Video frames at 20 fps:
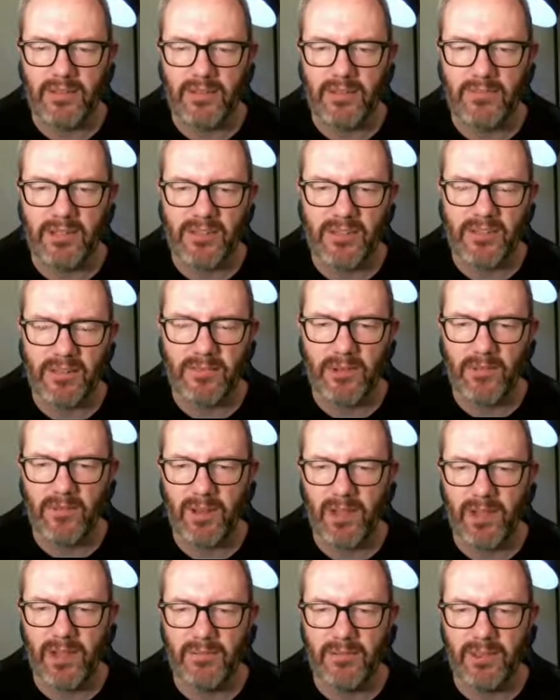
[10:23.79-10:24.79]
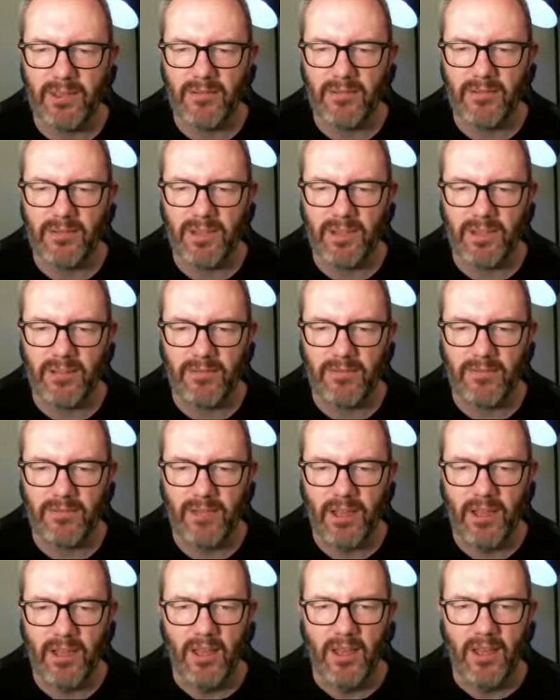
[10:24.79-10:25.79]
Because I'm overlapping, I'll take off
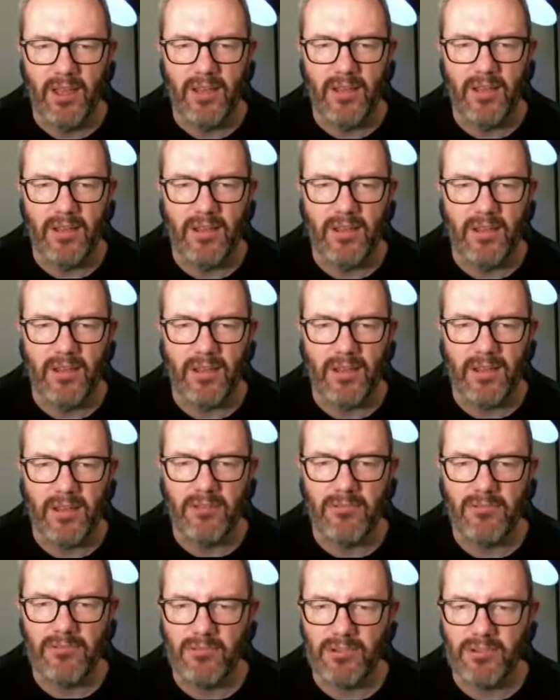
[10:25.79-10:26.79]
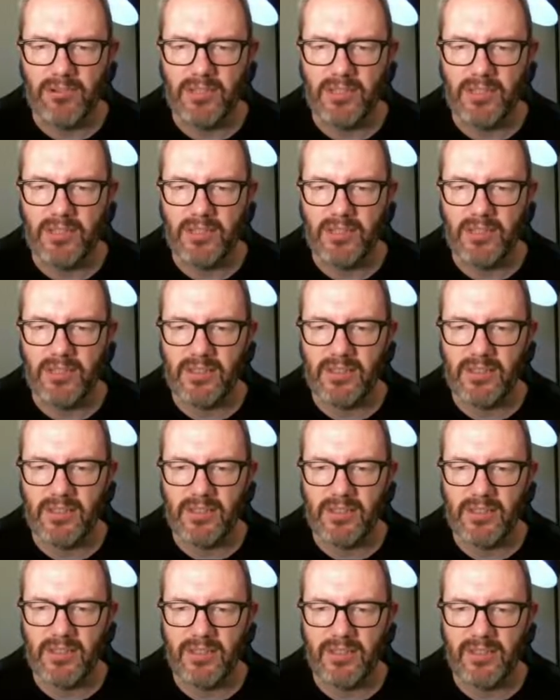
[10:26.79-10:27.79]
early crosses, and